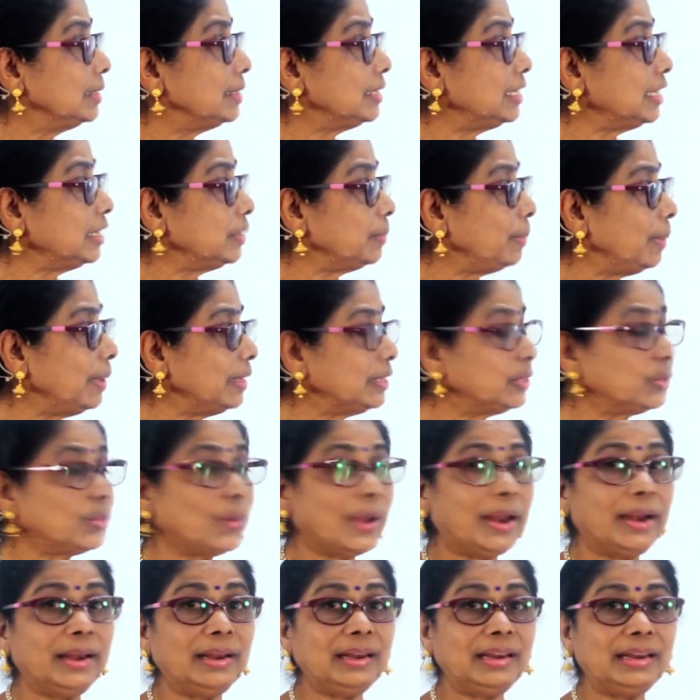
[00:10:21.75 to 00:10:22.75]
6 plus
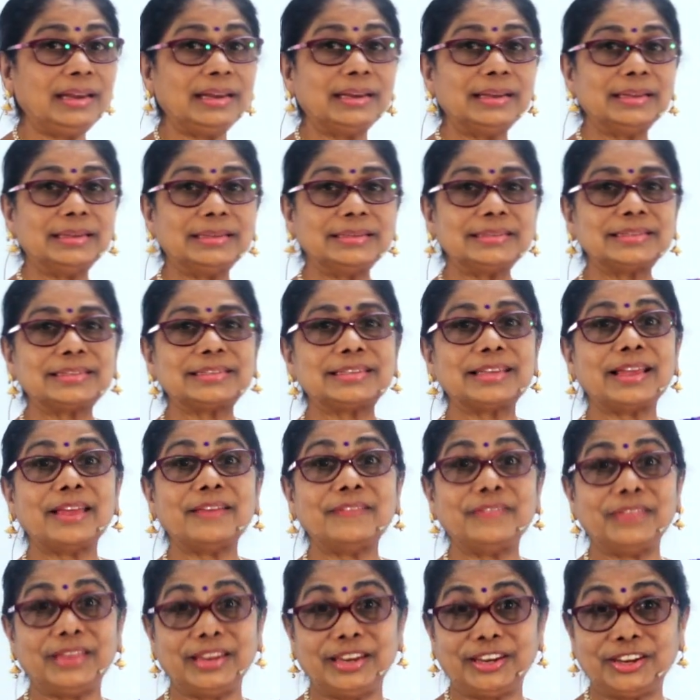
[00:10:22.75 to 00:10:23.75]
1
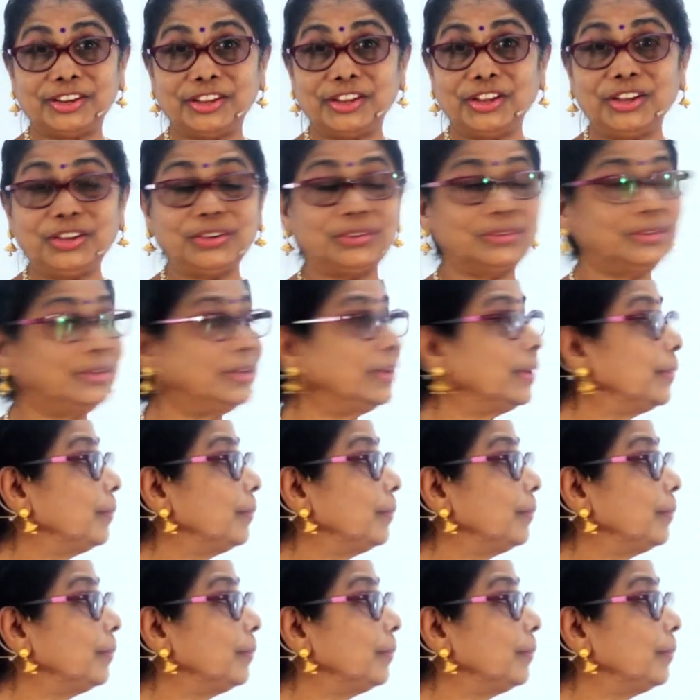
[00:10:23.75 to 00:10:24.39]
7. Good.